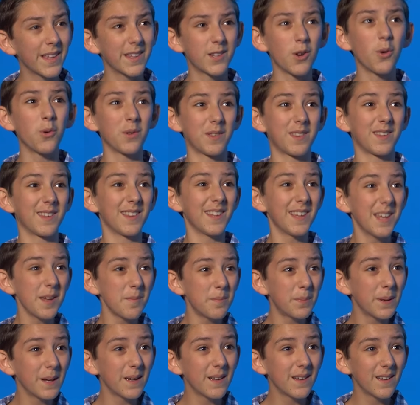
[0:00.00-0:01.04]
They don't
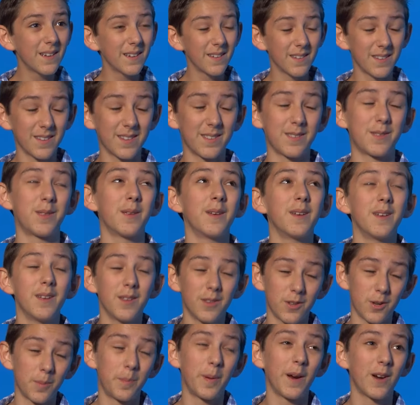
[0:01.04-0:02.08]
sleep?
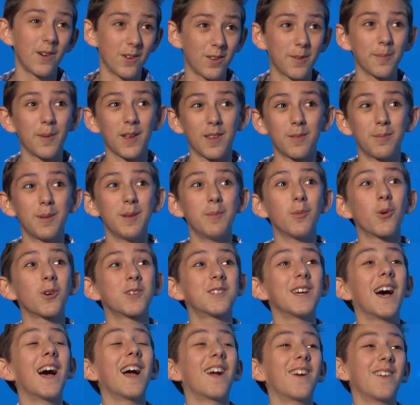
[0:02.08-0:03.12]
Their parents must be more
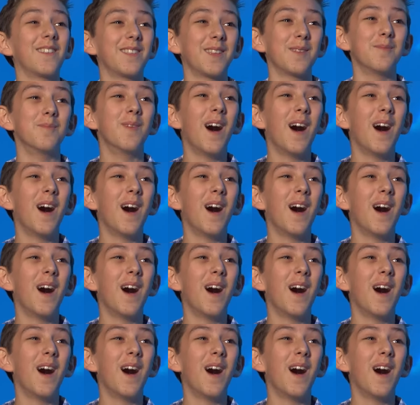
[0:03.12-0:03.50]
tired than